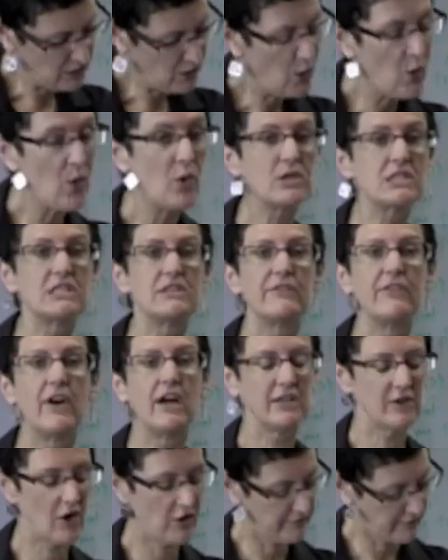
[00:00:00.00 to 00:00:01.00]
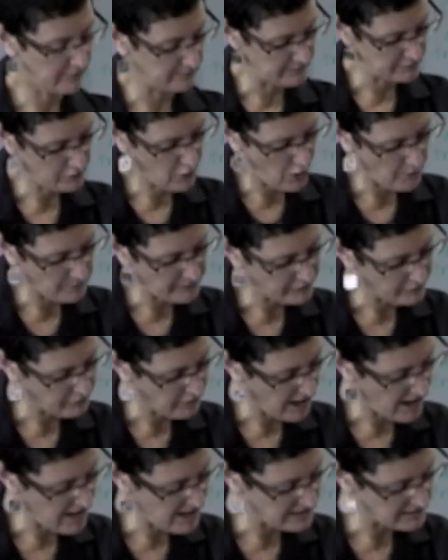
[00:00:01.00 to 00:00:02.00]
or to find common
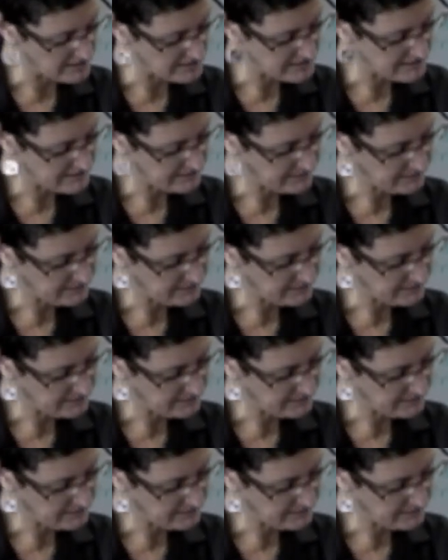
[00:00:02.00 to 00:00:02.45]
ground.